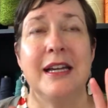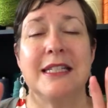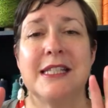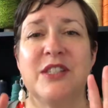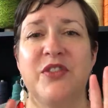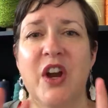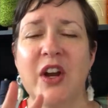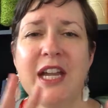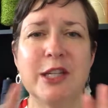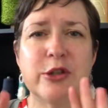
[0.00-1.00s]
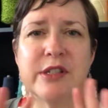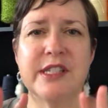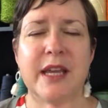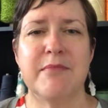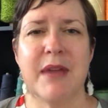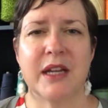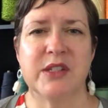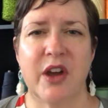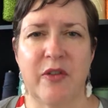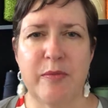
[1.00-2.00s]
It's this very interesting mix
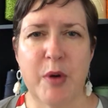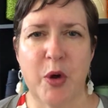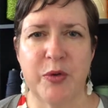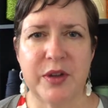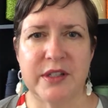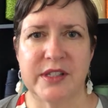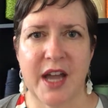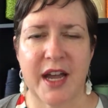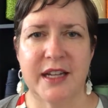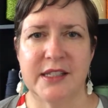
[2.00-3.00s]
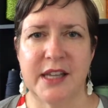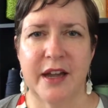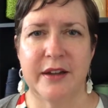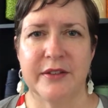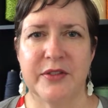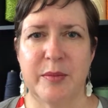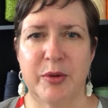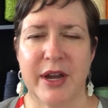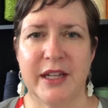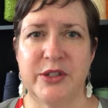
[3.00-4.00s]
of both sides of the
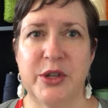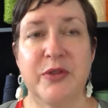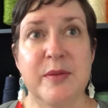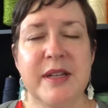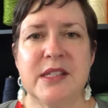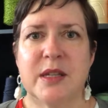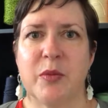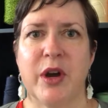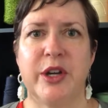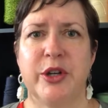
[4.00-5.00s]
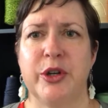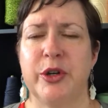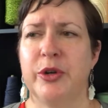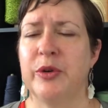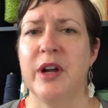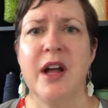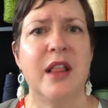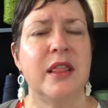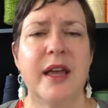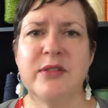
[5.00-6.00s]
brain. So if you meet someone who
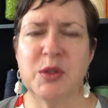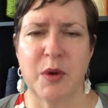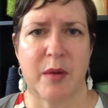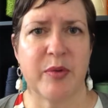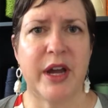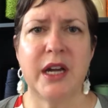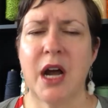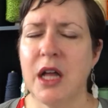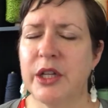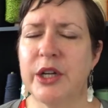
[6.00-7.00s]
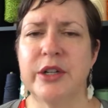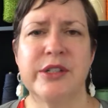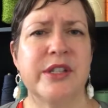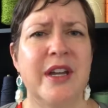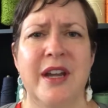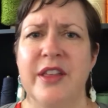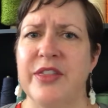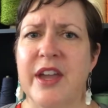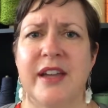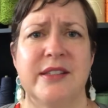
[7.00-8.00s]
loves to wear bright colors,
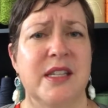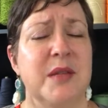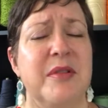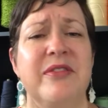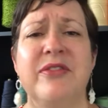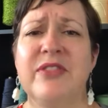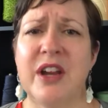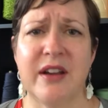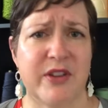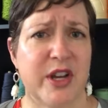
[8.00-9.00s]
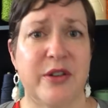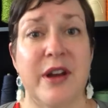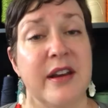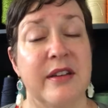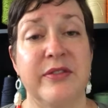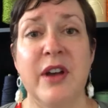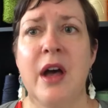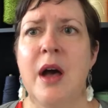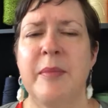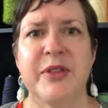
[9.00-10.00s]
they seem to be very, very creative,
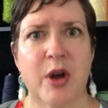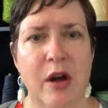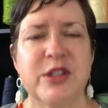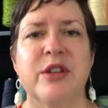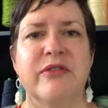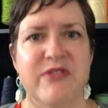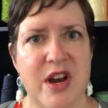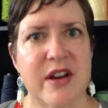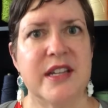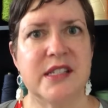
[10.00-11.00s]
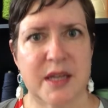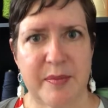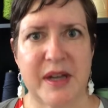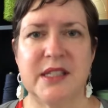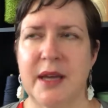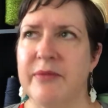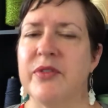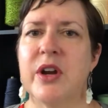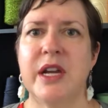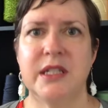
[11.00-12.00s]
but they're also very step-by-step, -step,
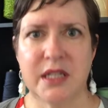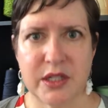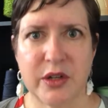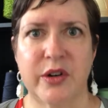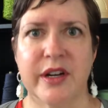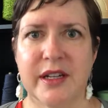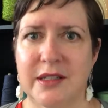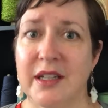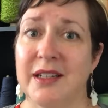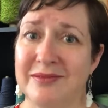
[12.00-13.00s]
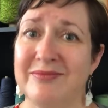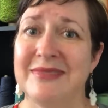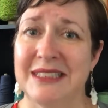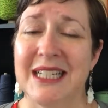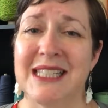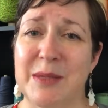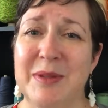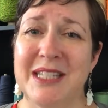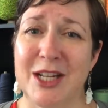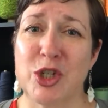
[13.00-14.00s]
very detail-oriented. It's a
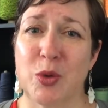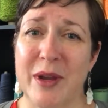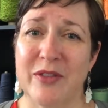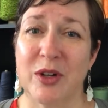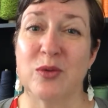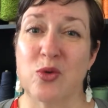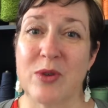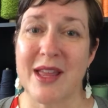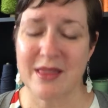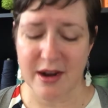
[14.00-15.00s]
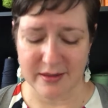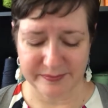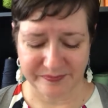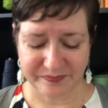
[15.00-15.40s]
potential weaver right there.